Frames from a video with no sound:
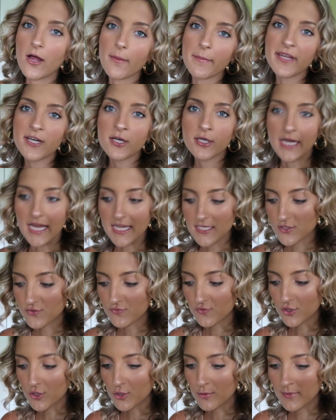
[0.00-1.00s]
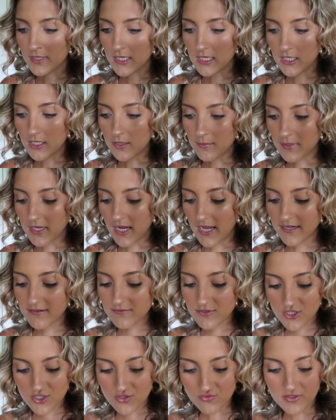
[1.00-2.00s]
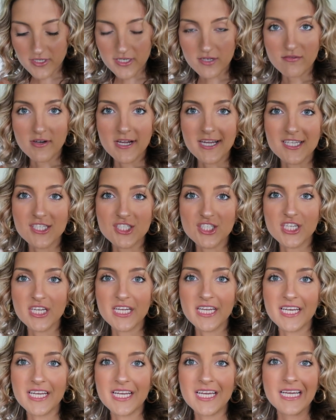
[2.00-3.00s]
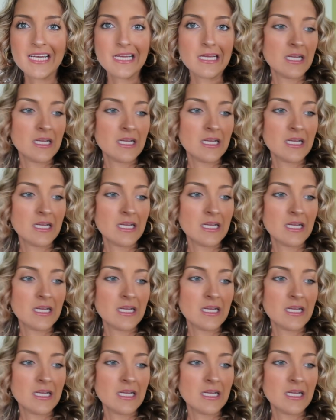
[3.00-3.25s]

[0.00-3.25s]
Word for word: I'm in our guest room, kind of just rearranging,